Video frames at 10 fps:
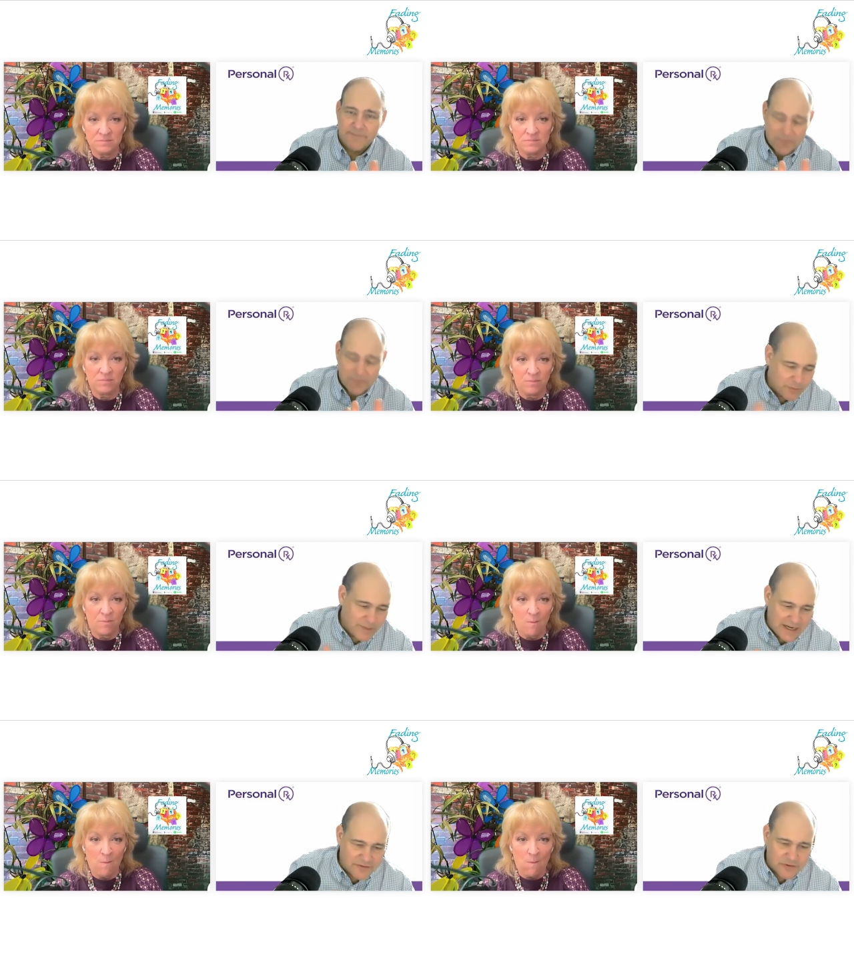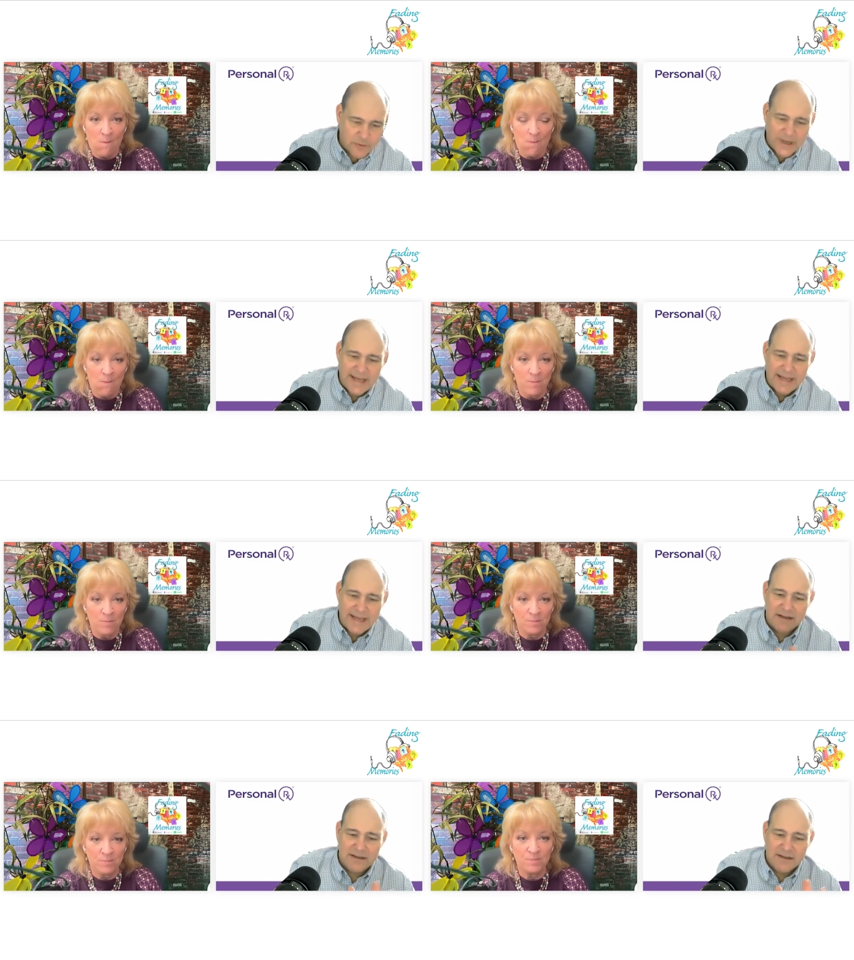Speaker 1: two miles
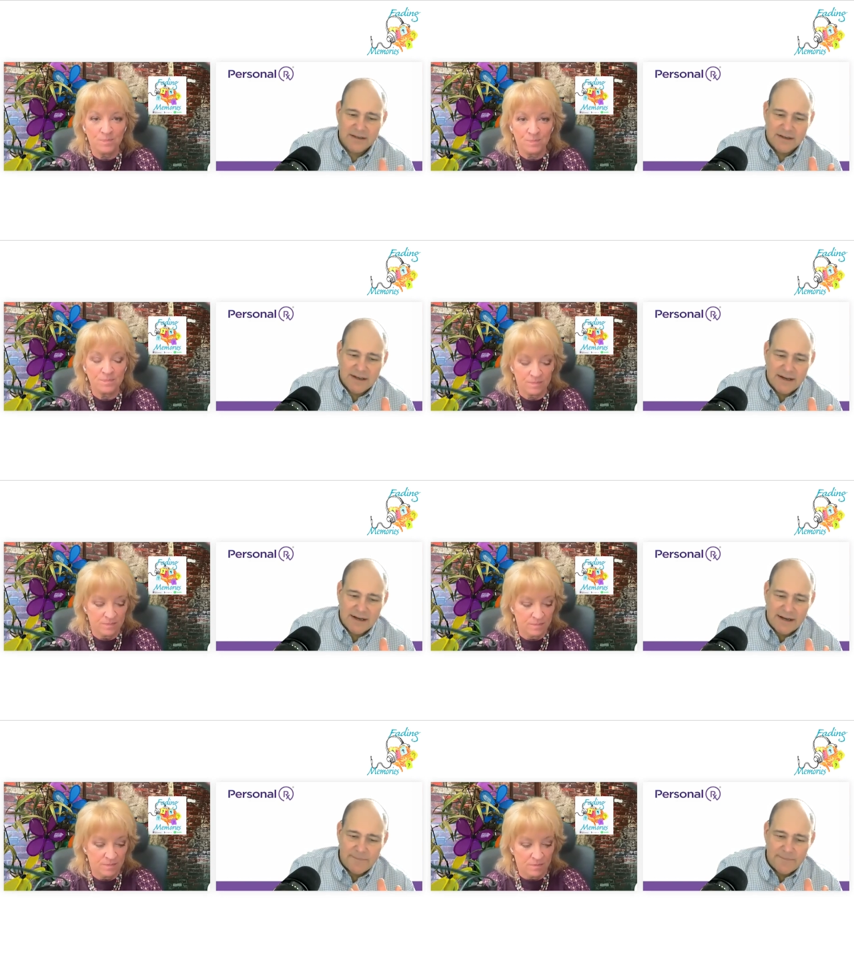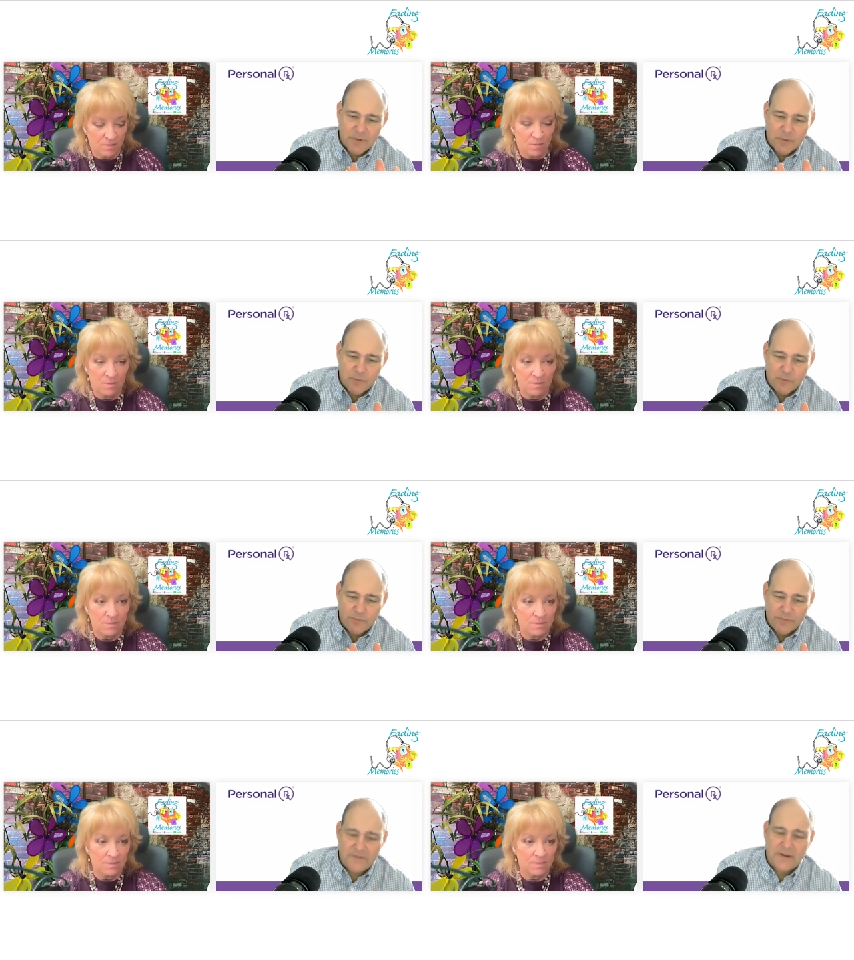away um,
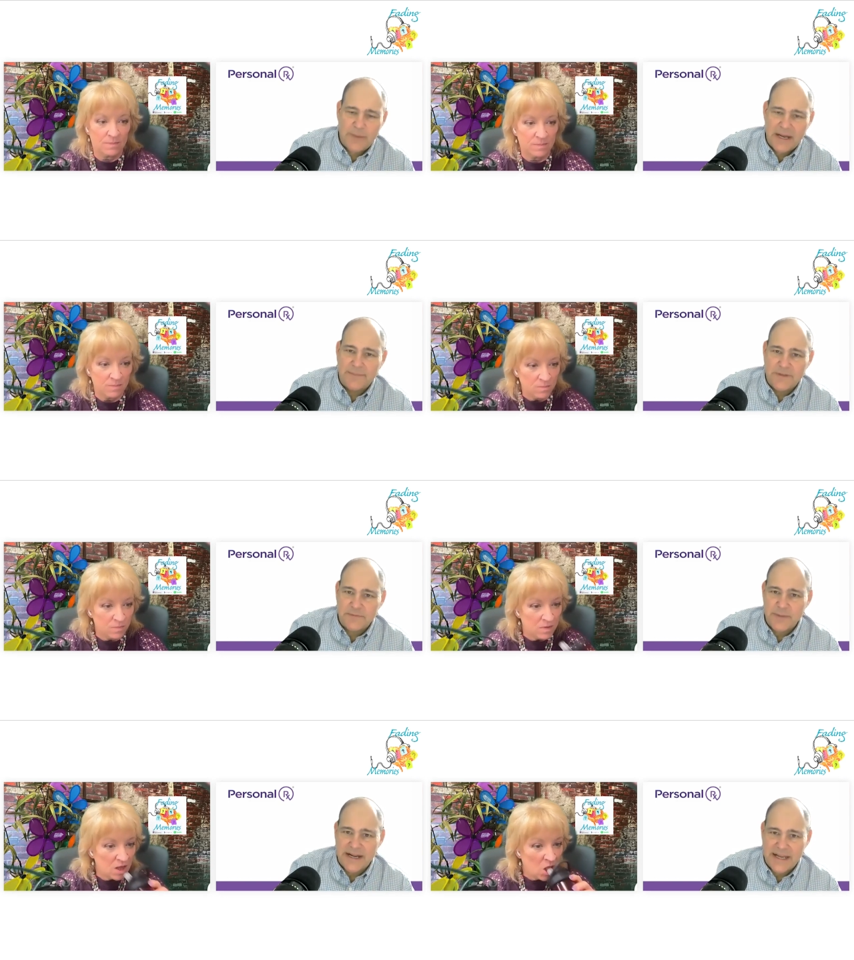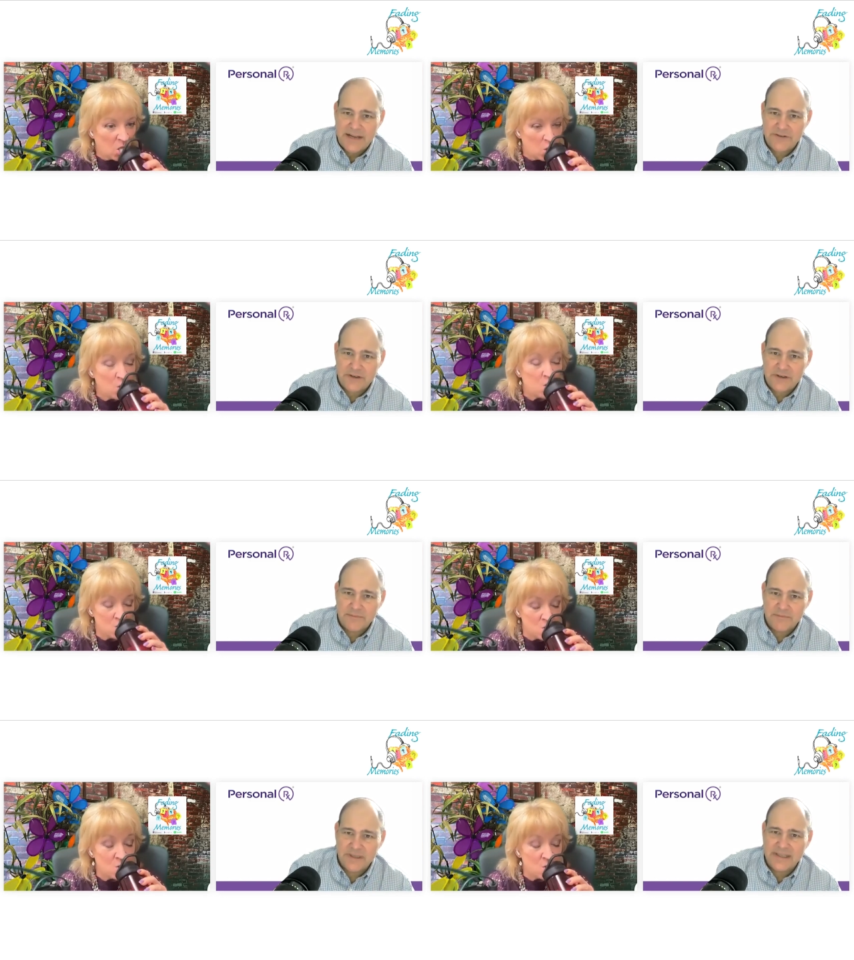to pick up this medication.
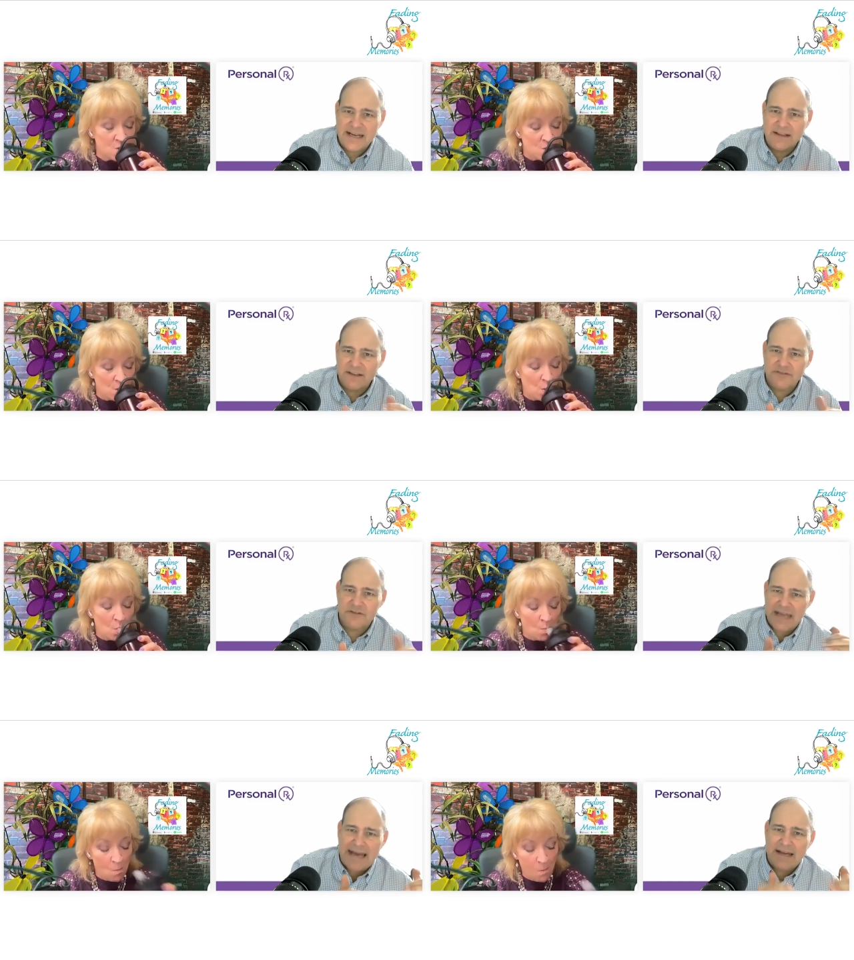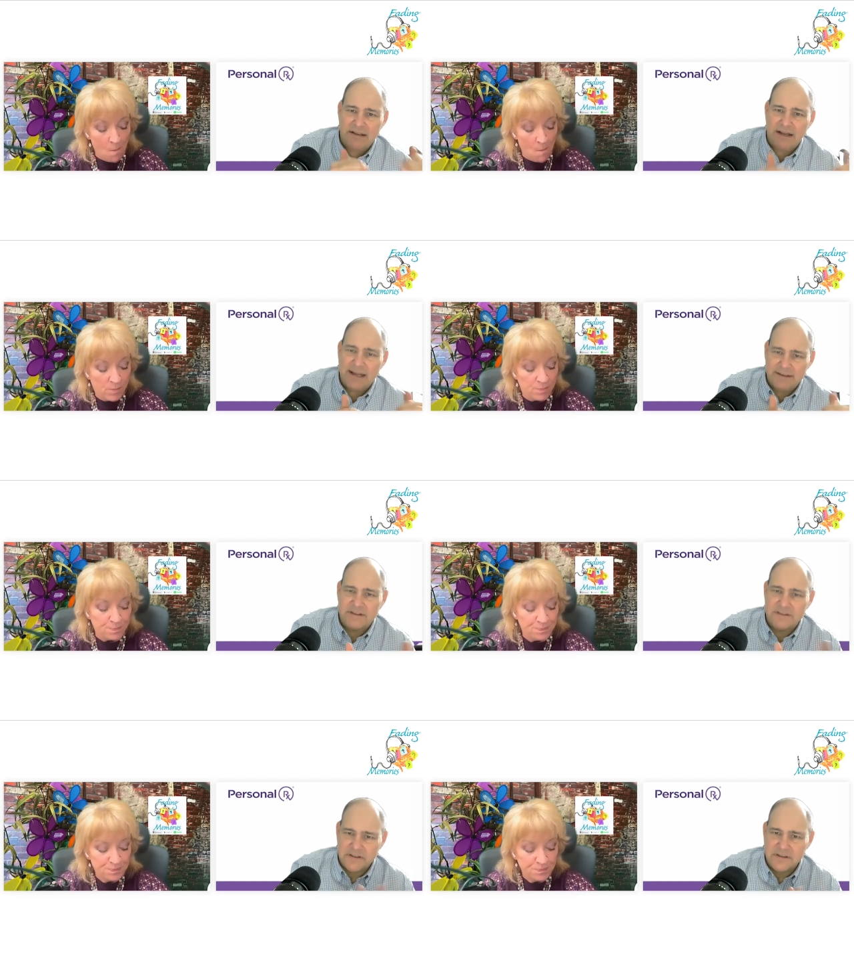But now let's analyze
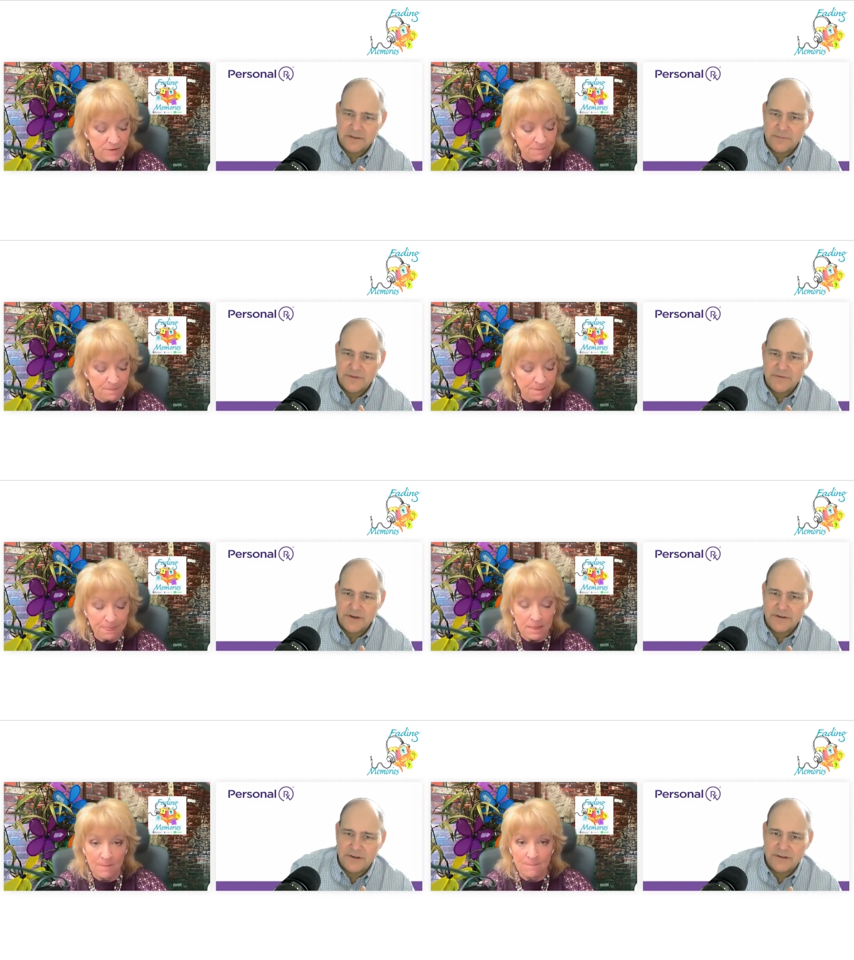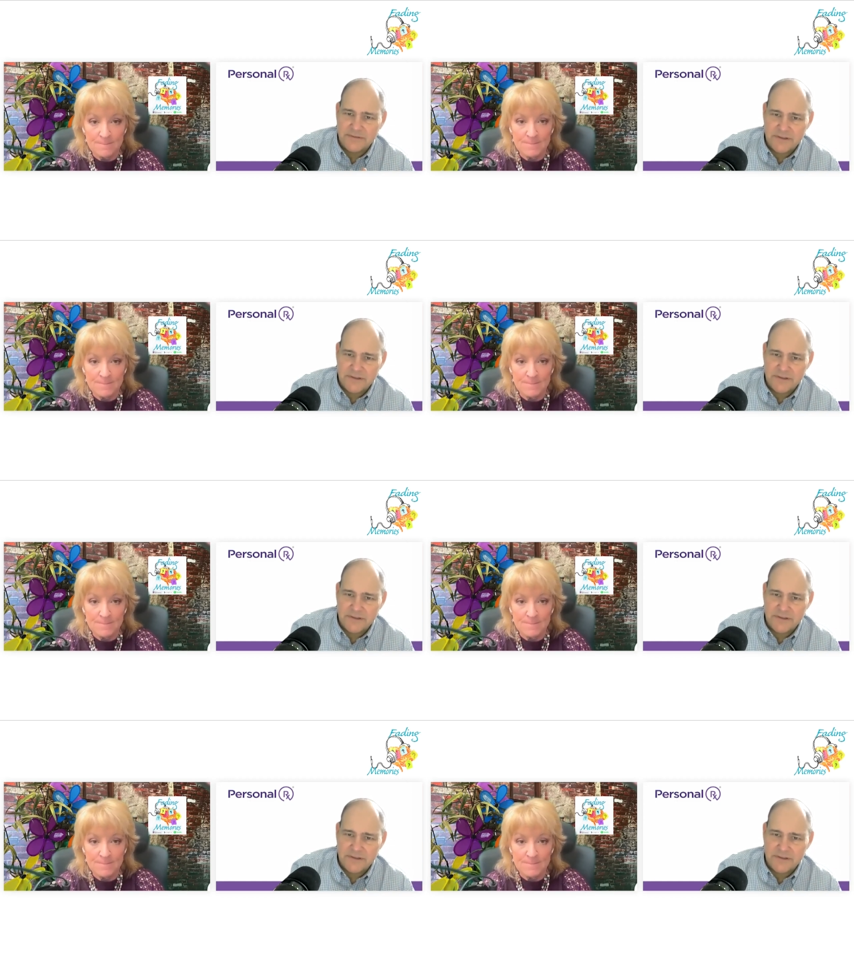this a little bit further.